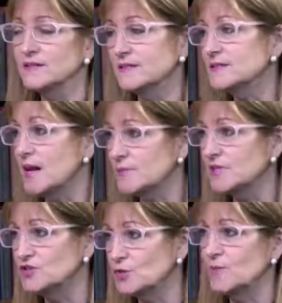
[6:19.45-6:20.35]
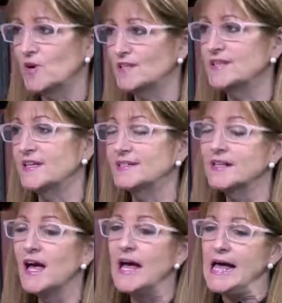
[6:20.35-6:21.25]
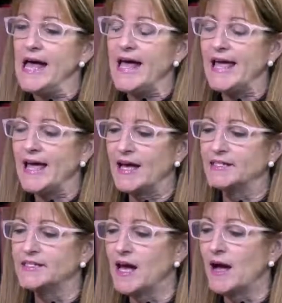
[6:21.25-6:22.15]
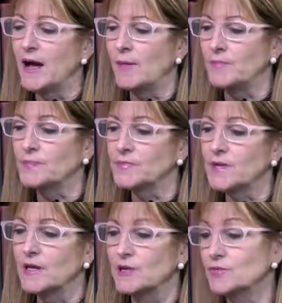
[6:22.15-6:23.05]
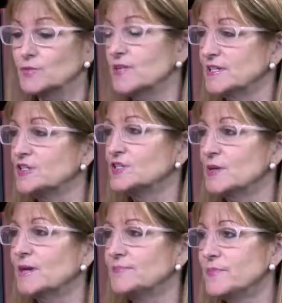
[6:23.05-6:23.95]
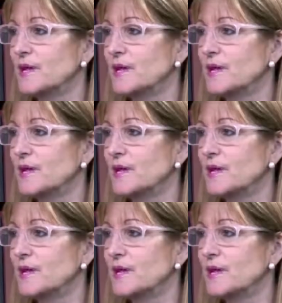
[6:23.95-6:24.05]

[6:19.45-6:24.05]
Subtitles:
it's a time-consuming process, and who's willing to do it.